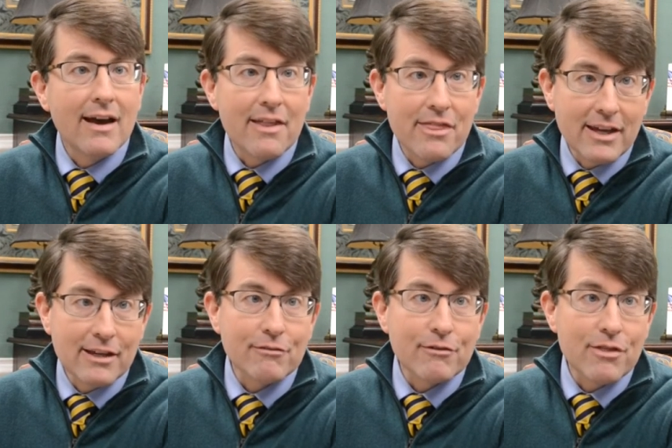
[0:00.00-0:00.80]
I thank
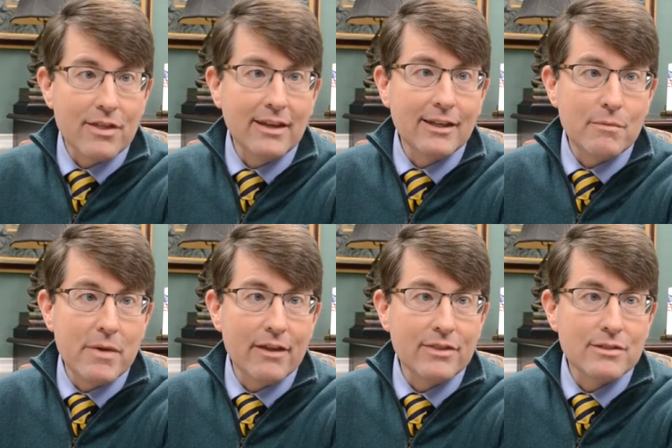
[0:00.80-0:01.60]
you for thinking
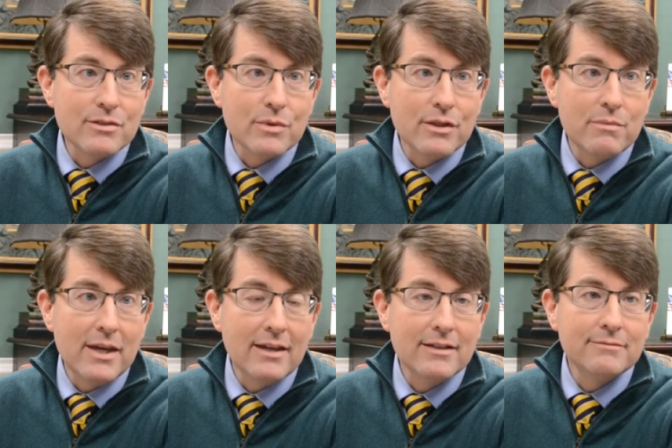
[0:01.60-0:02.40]
about this with
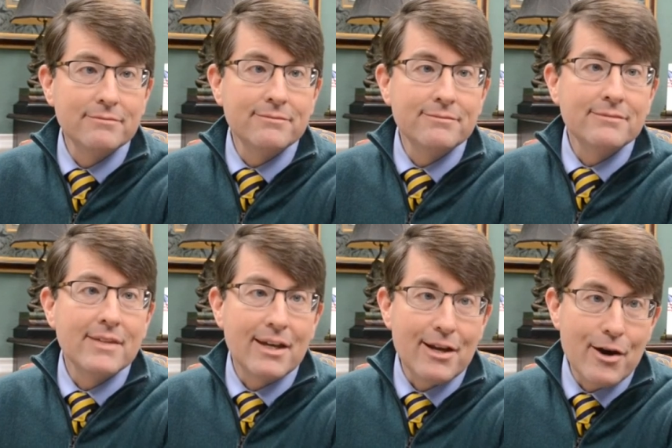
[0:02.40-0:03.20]
me
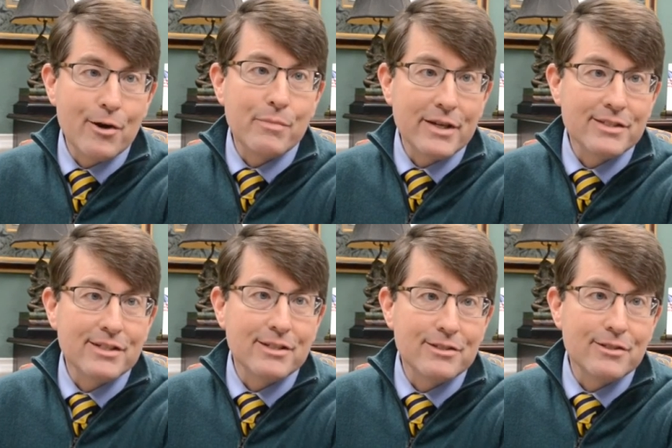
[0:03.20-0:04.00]
and I hope I
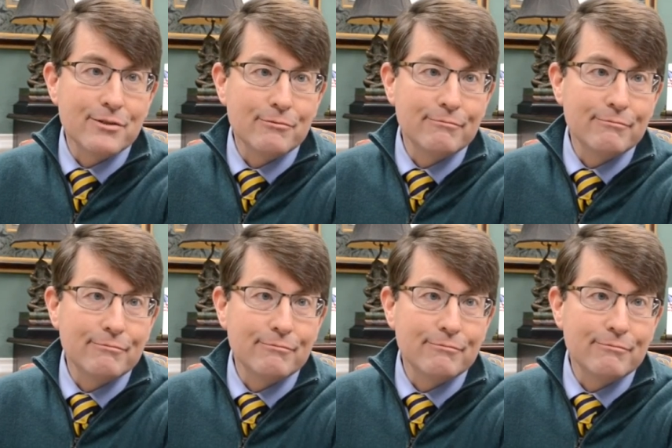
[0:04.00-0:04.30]
see you soon.